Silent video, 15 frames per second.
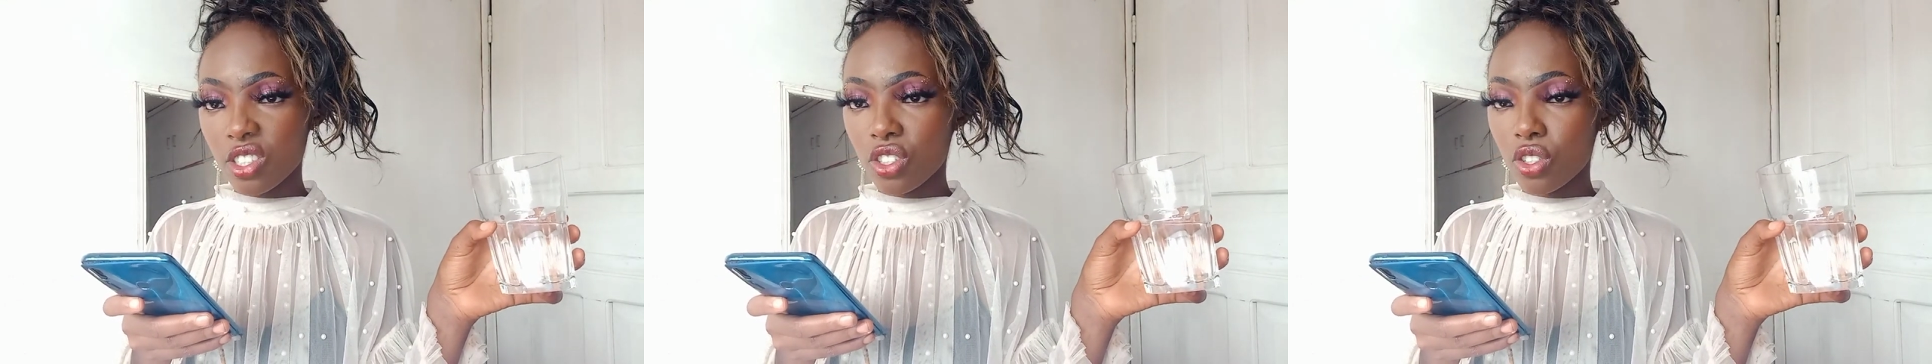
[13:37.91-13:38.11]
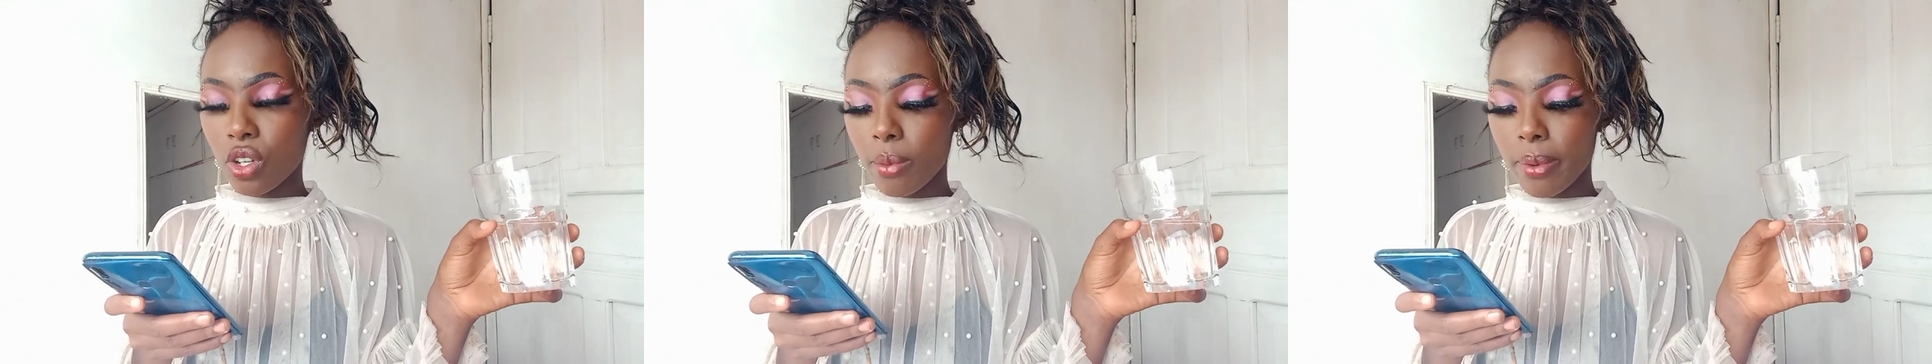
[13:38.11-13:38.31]

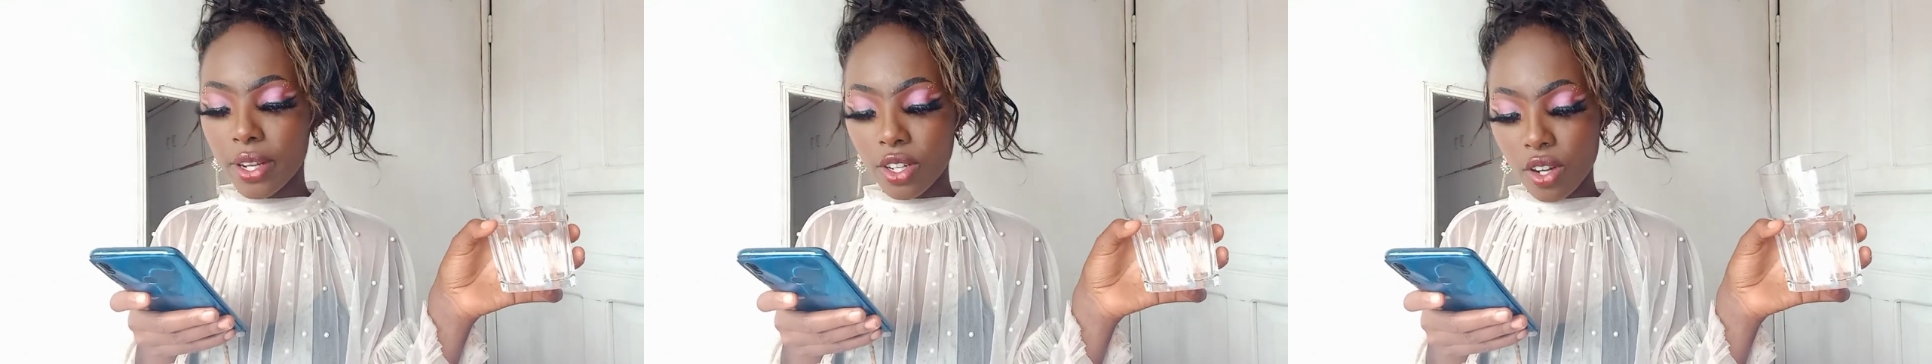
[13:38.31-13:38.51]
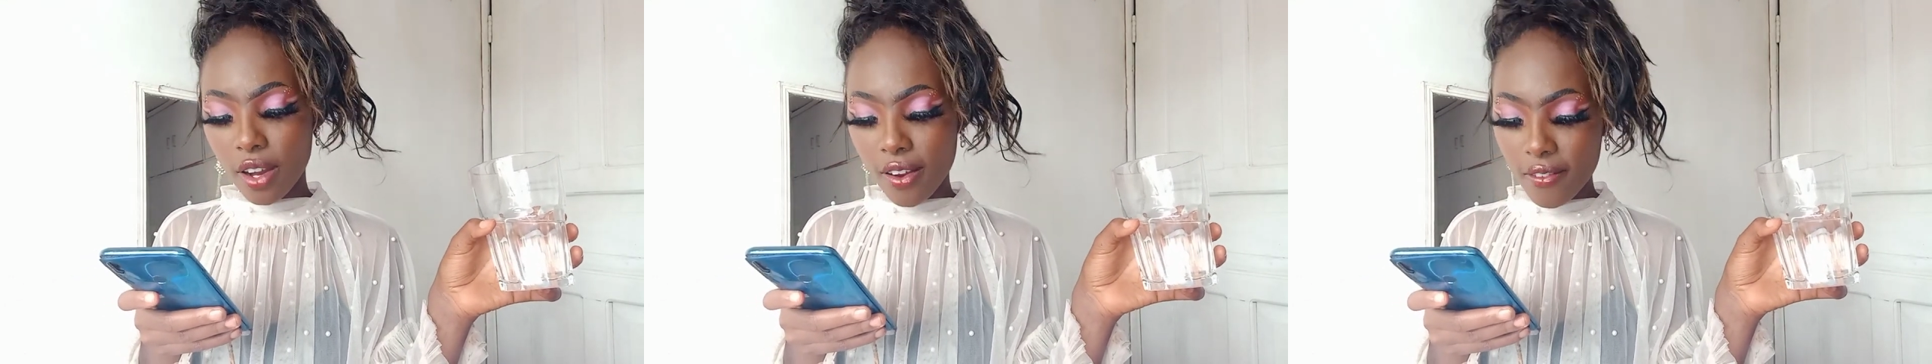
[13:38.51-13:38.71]
job? I
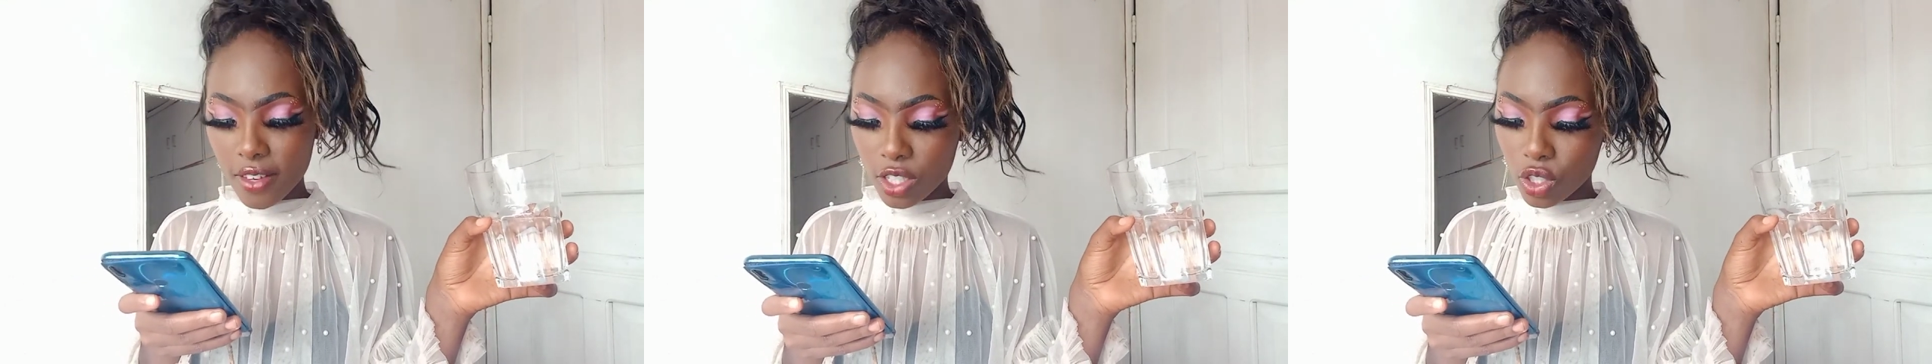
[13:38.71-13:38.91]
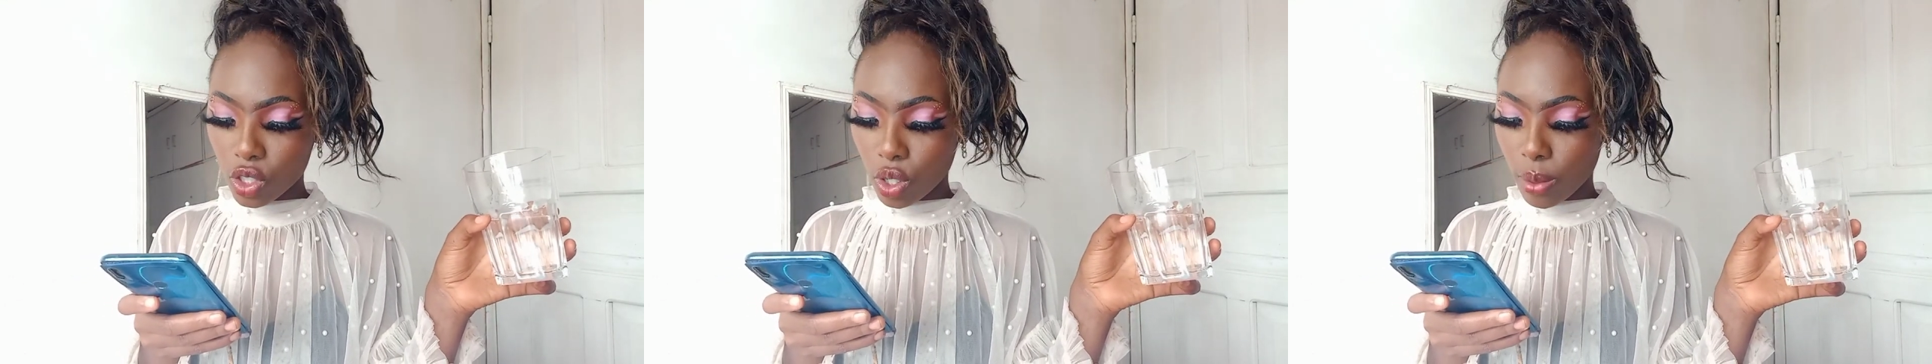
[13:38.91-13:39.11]
don't have a
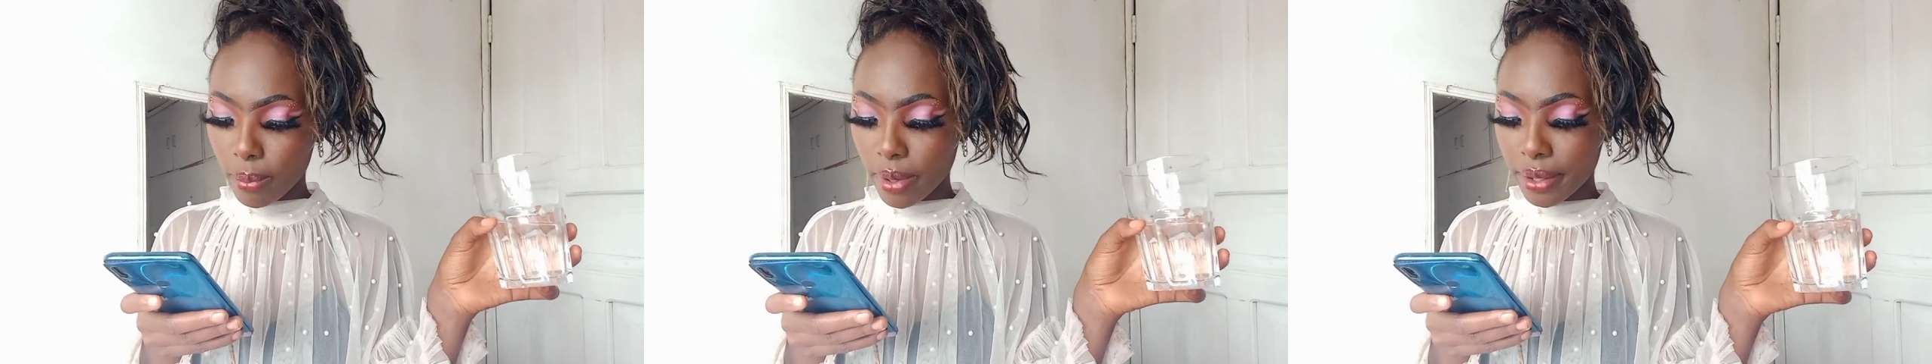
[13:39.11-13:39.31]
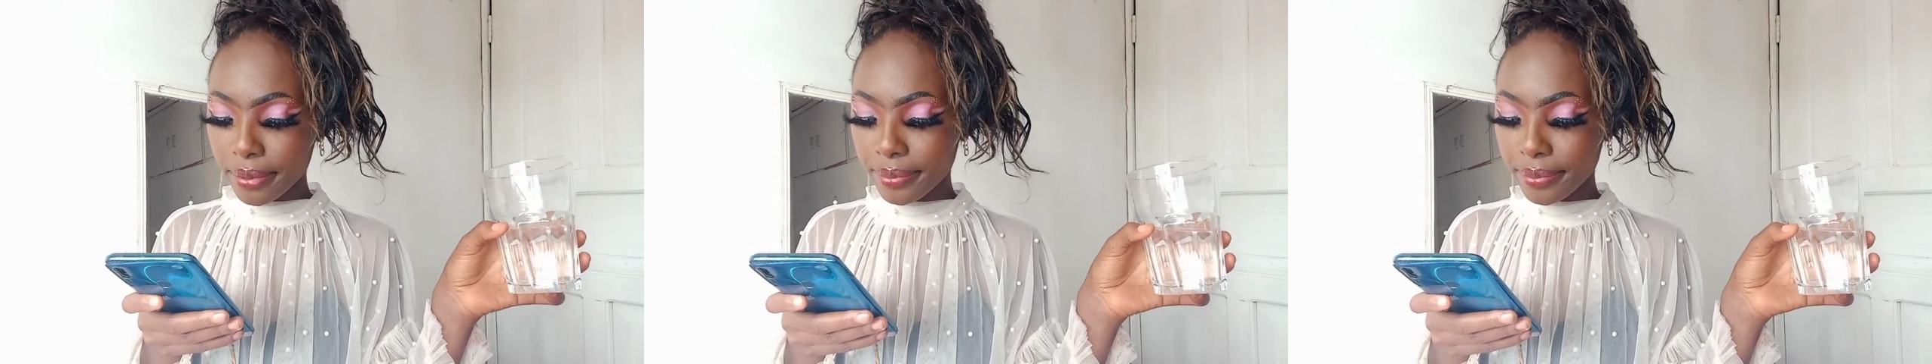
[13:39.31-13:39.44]
job.